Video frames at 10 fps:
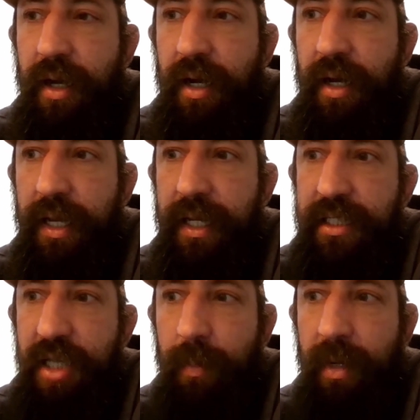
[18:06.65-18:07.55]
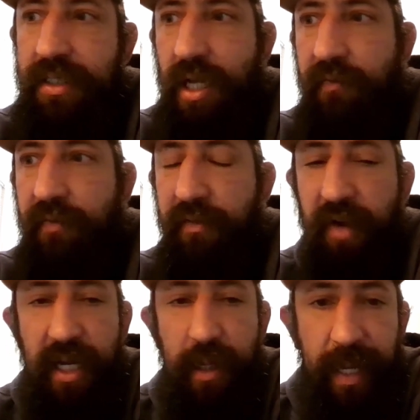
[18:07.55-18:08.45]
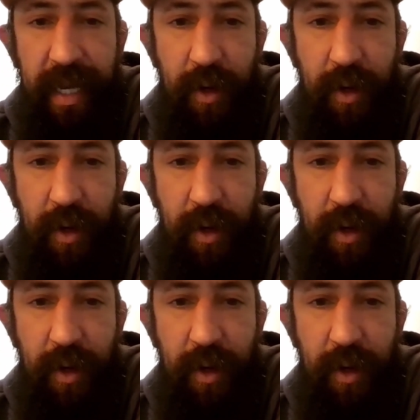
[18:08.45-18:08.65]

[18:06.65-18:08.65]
uh, he saw my stuff. He invited me